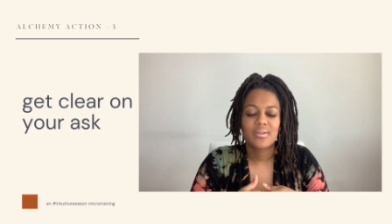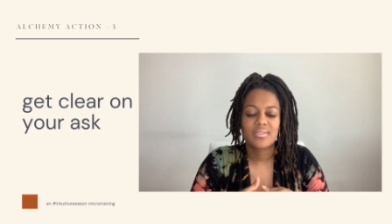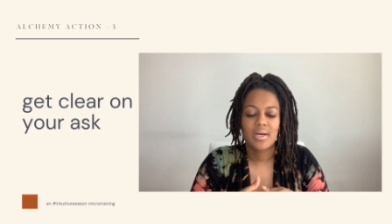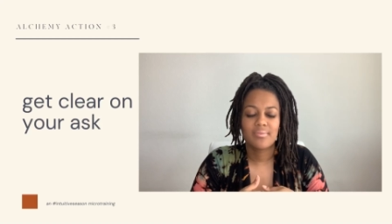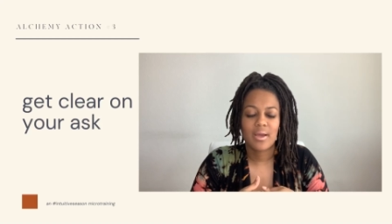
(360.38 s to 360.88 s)

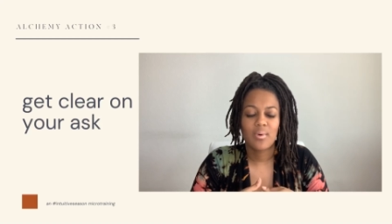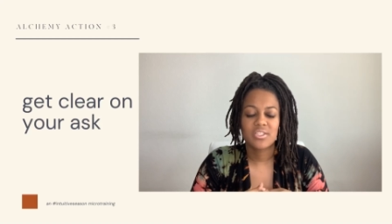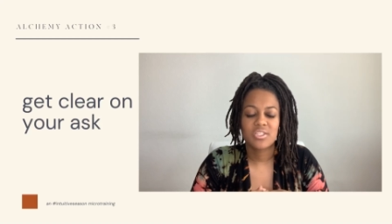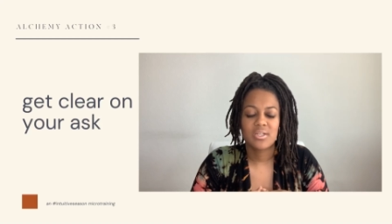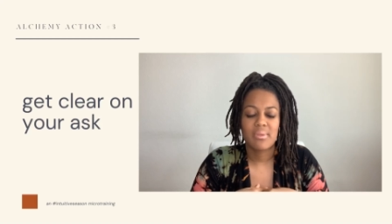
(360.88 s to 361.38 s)
yourself that
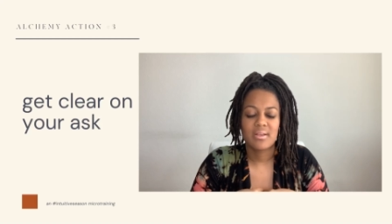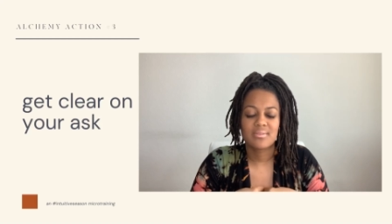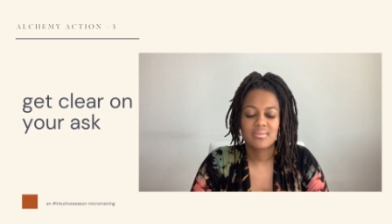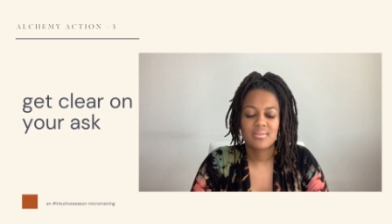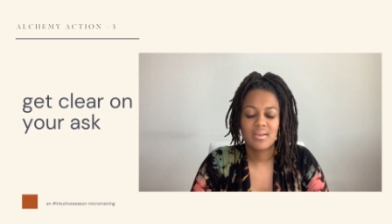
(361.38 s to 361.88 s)
question and being
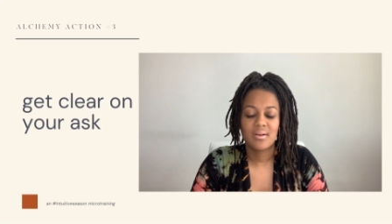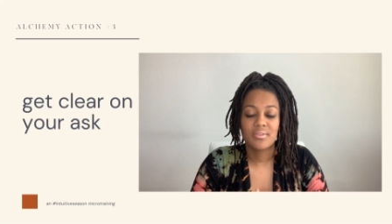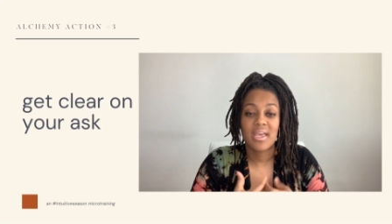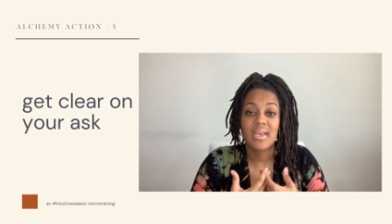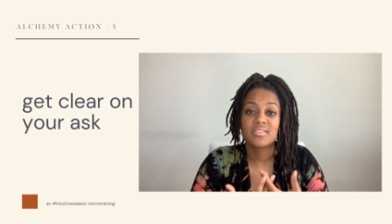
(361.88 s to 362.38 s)
still,
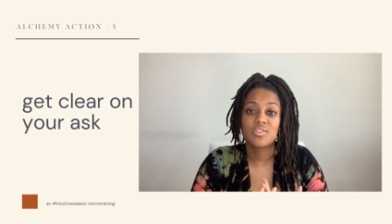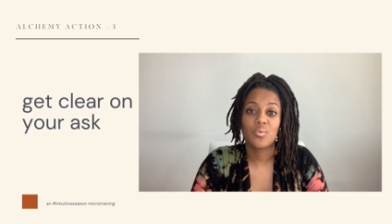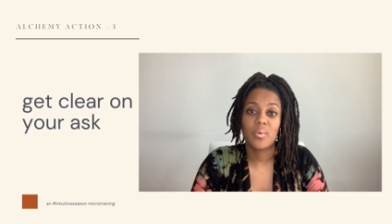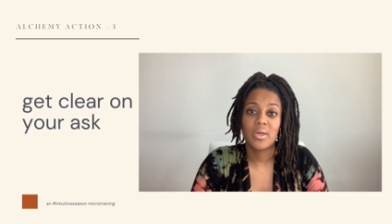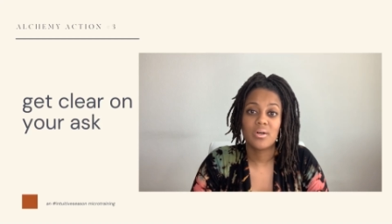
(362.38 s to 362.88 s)
the answer
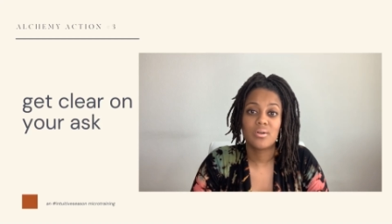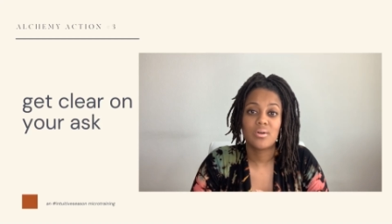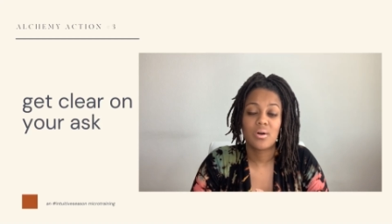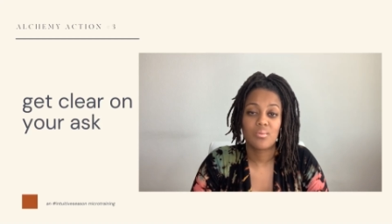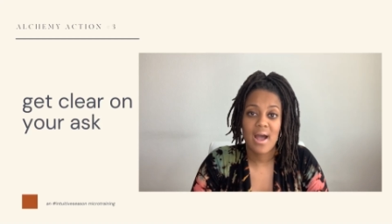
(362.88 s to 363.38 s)
will
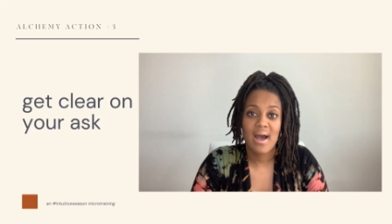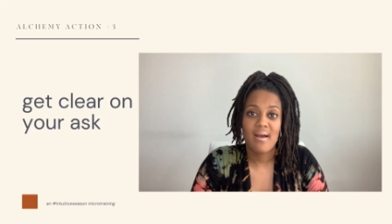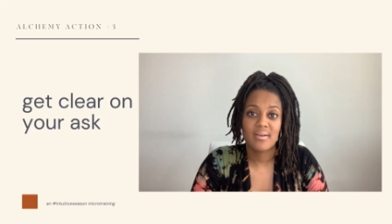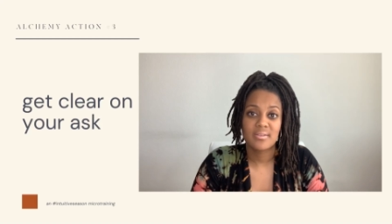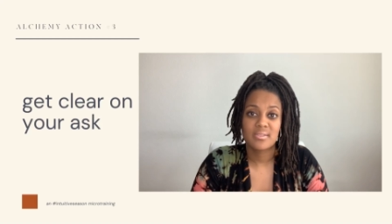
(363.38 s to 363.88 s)

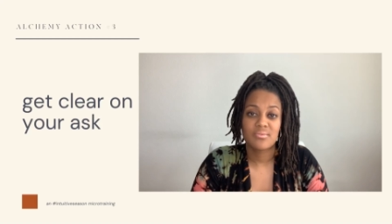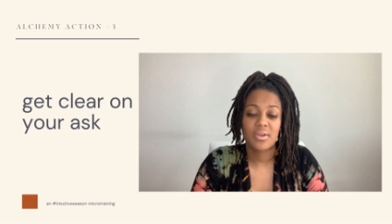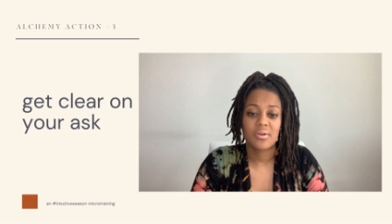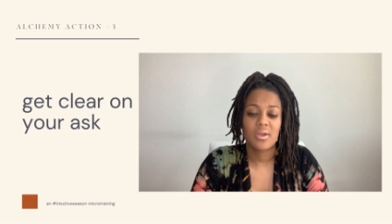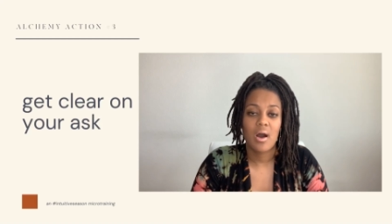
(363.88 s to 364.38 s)
arise.
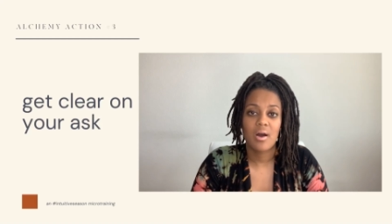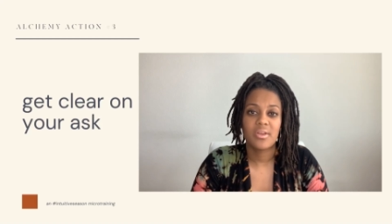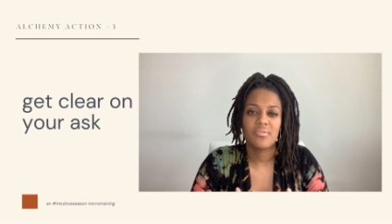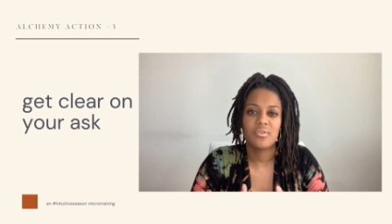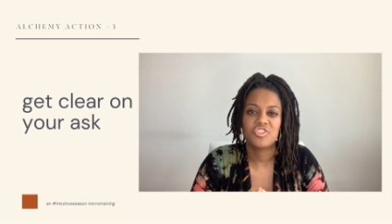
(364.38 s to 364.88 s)
Very
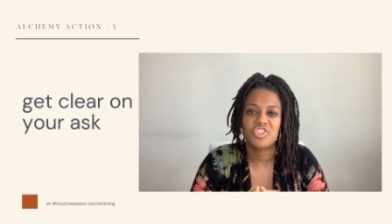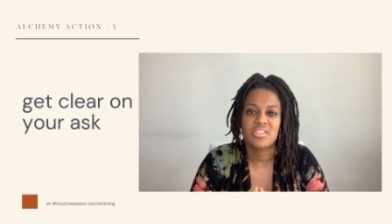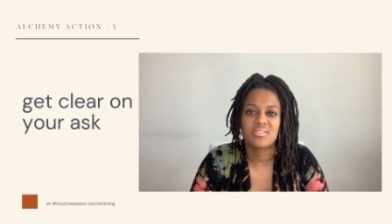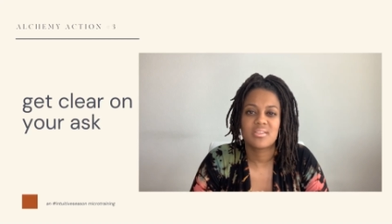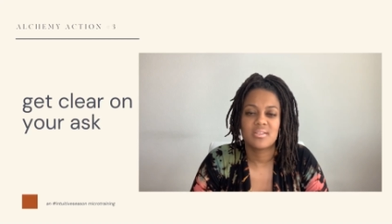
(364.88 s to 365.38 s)
often, if you
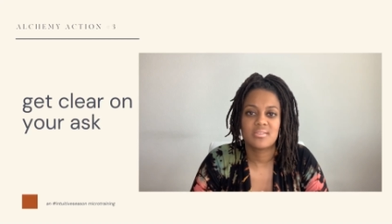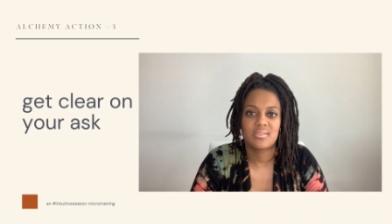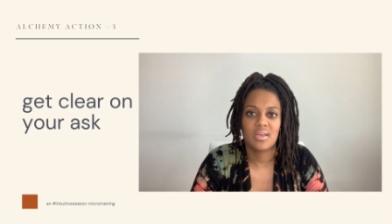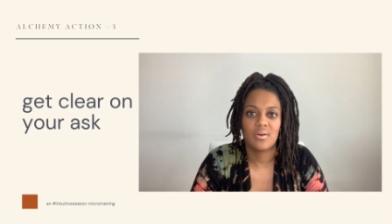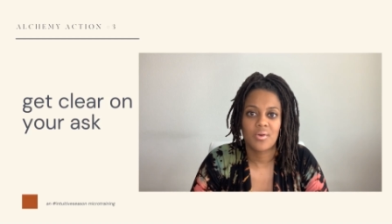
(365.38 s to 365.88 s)
just get
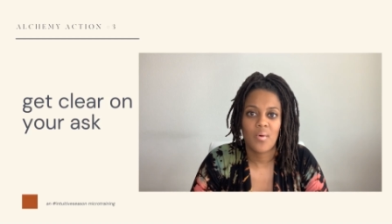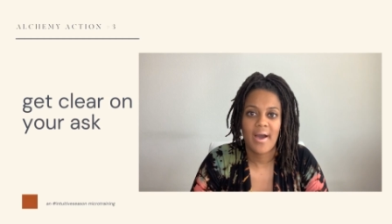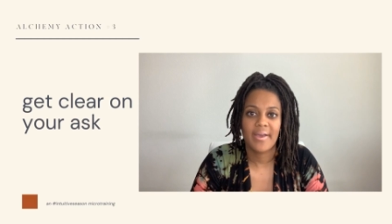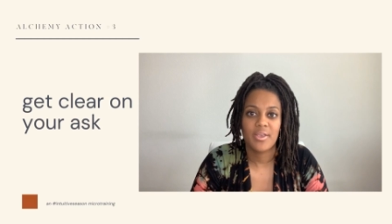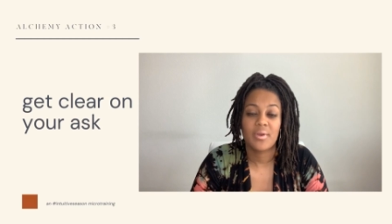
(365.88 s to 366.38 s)
still and
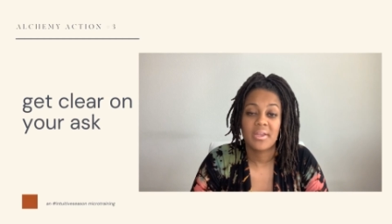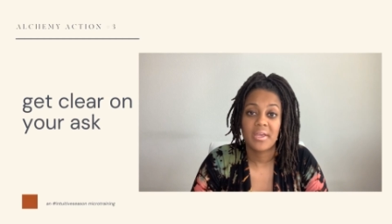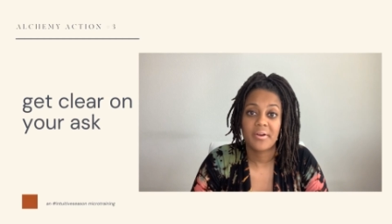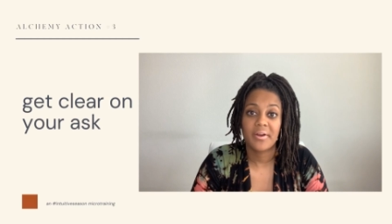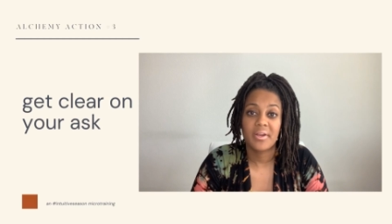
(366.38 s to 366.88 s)
quiet, you can
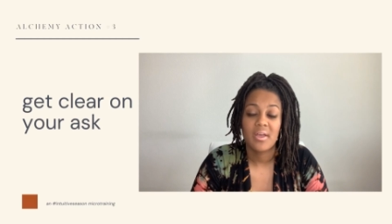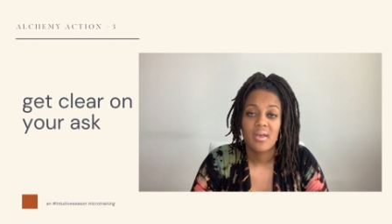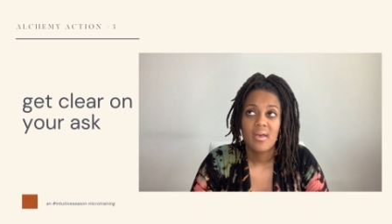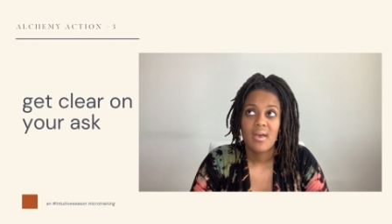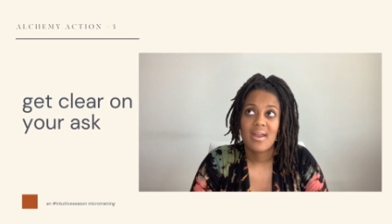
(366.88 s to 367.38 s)
hear it.
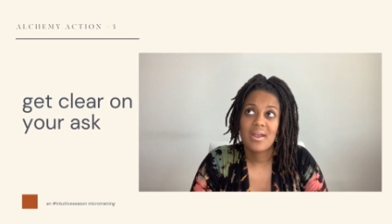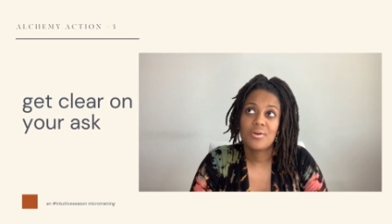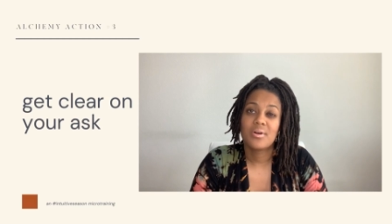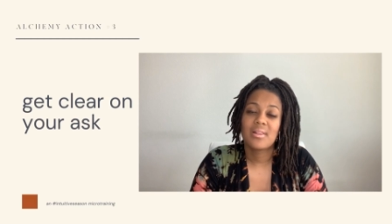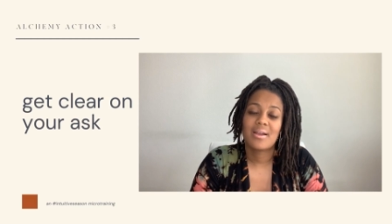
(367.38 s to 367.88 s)
And I
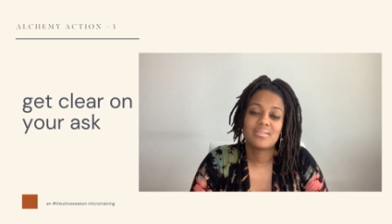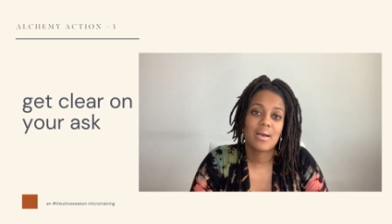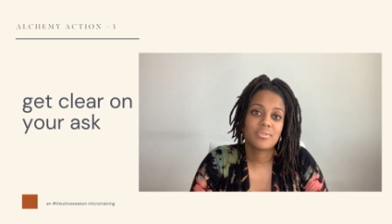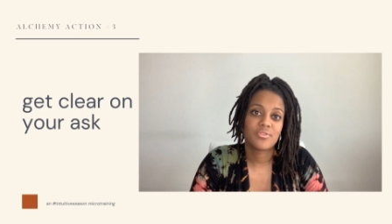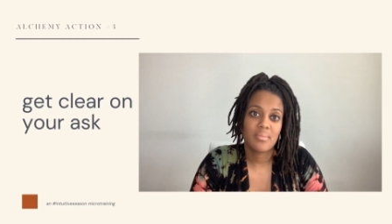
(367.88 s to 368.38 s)
know a lot of
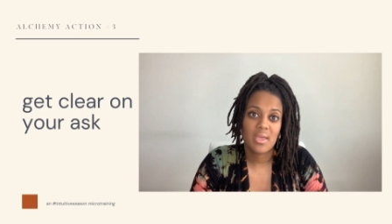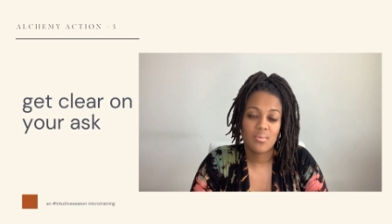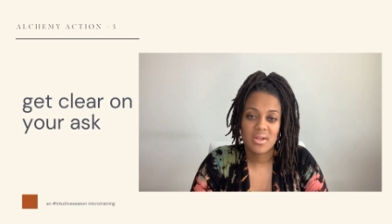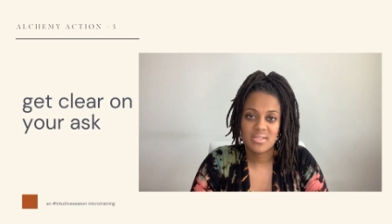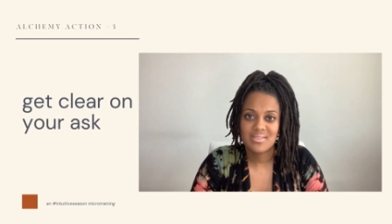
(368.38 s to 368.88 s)
times for me,
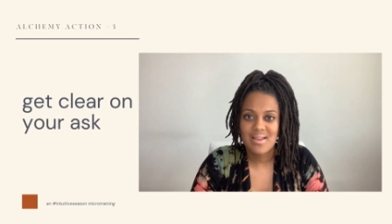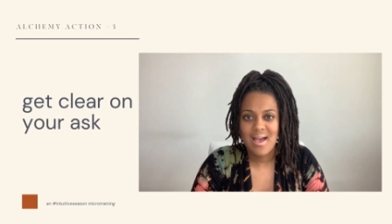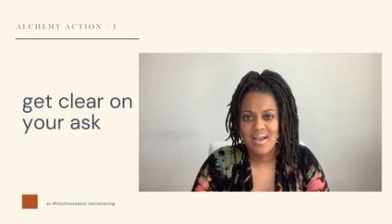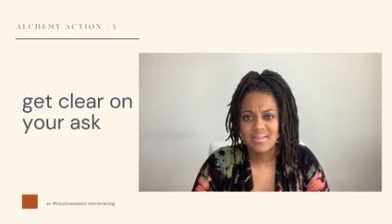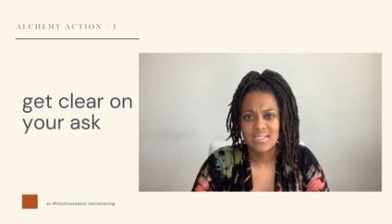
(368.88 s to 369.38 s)
when it's
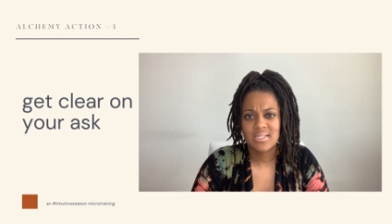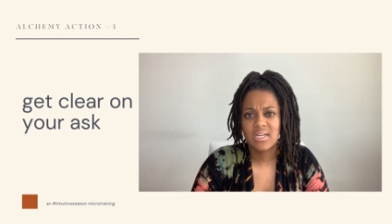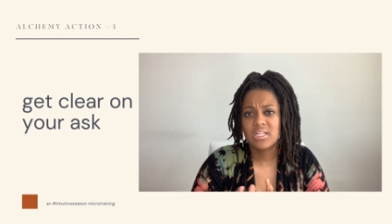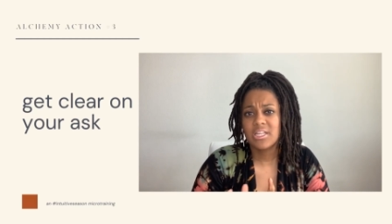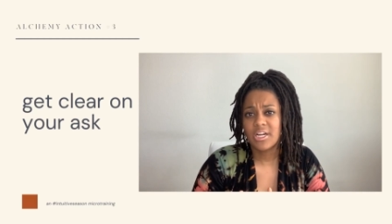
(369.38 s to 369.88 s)
not
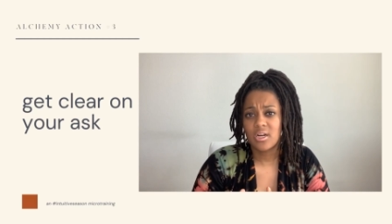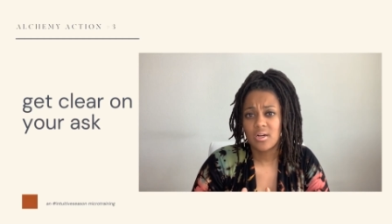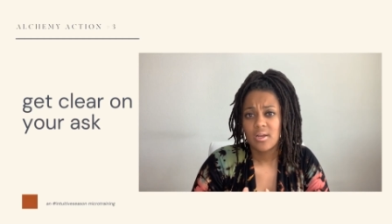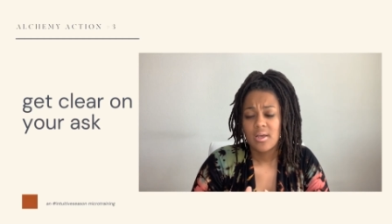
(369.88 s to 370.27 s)
clear,